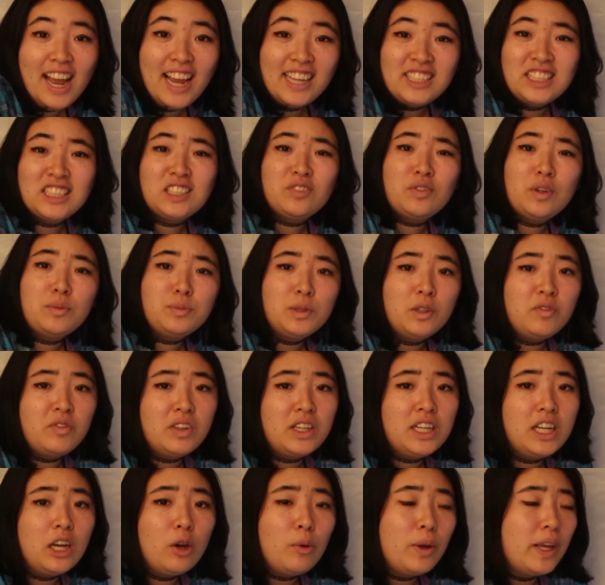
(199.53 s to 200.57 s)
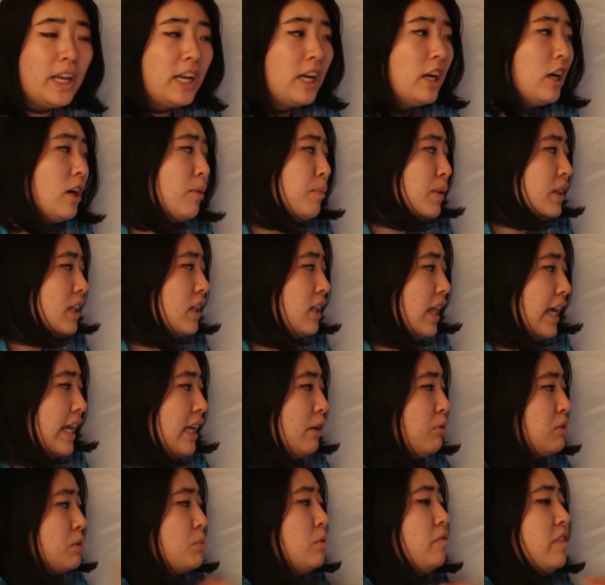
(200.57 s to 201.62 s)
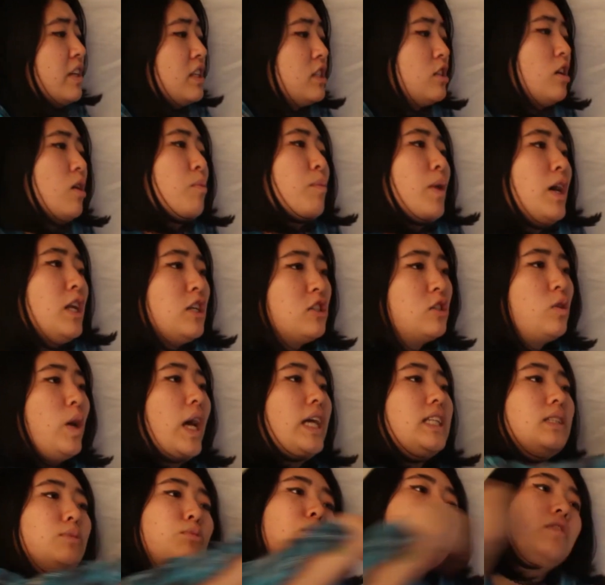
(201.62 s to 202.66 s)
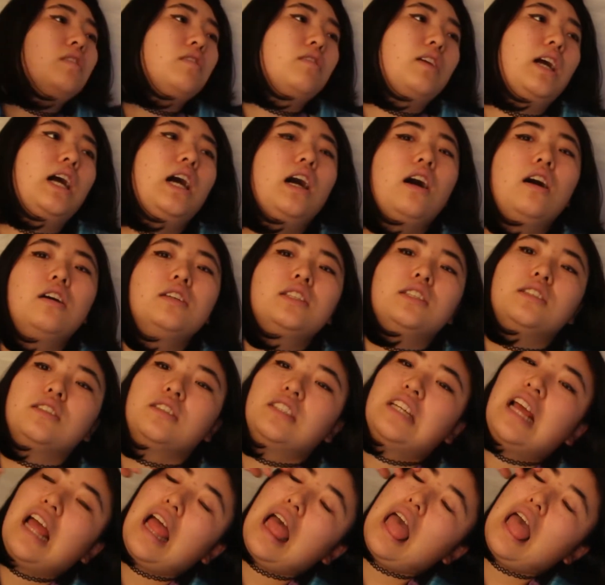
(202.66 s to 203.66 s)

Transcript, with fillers: I just filmed a video here, but the lighting was moving so much, so I had to move around and